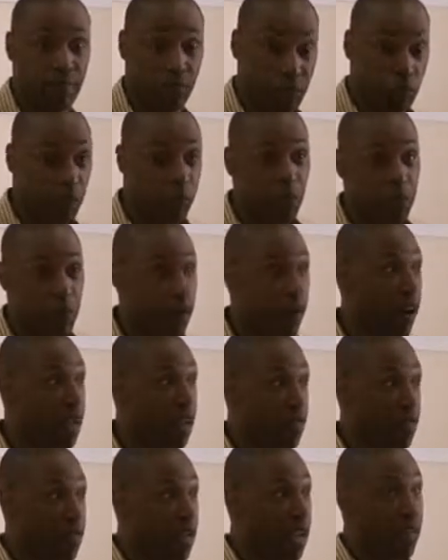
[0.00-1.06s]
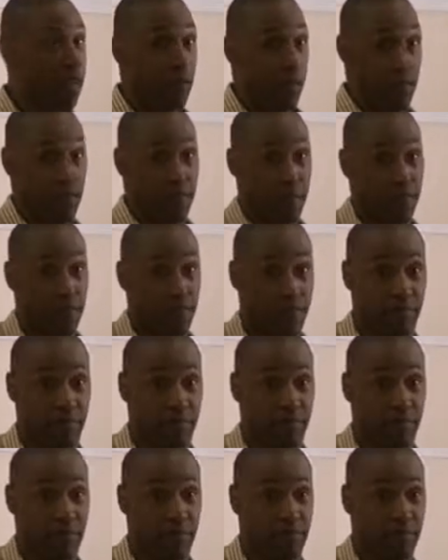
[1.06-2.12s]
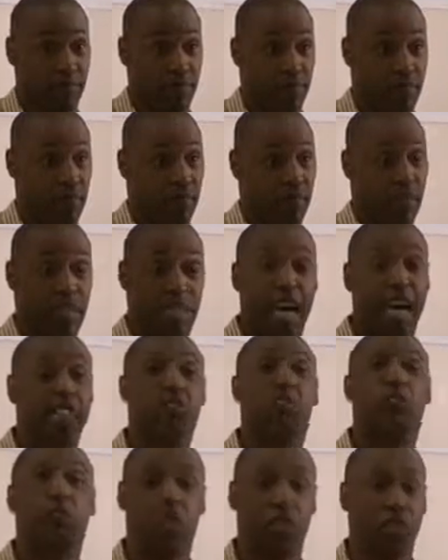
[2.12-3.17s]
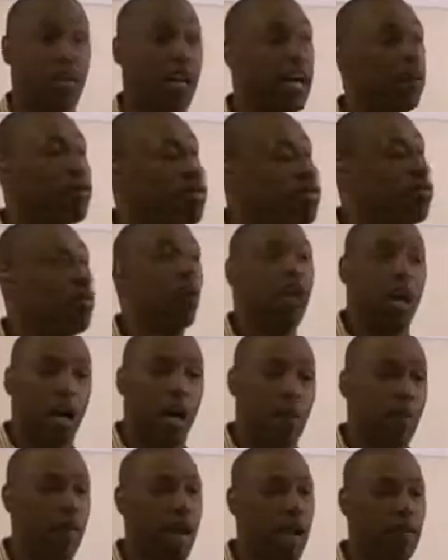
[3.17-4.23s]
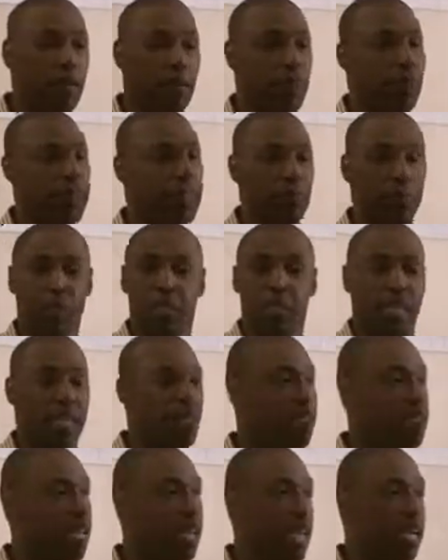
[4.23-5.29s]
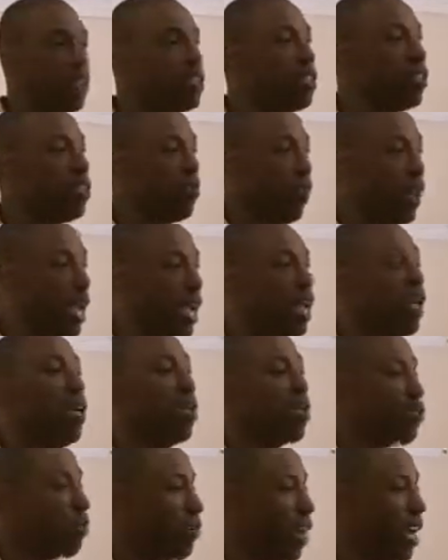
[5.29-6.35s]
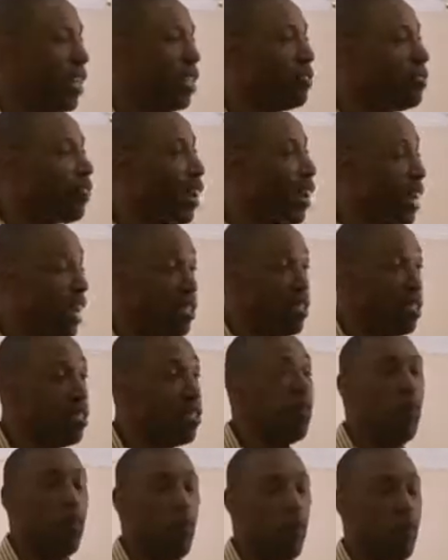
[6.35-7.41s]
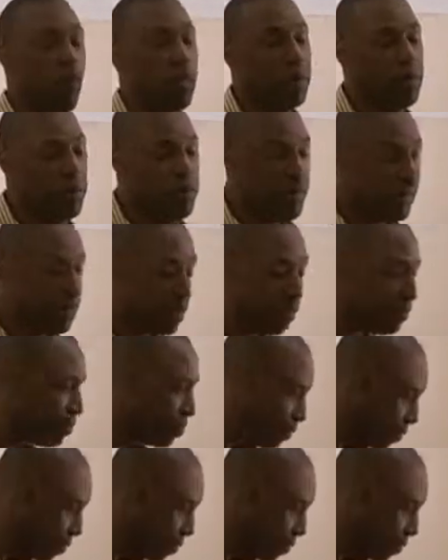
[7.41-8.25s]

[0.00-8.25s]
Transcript: So you figure out the math on that. That's what you have to do. A private placement is an excellent way to raise financing for your business.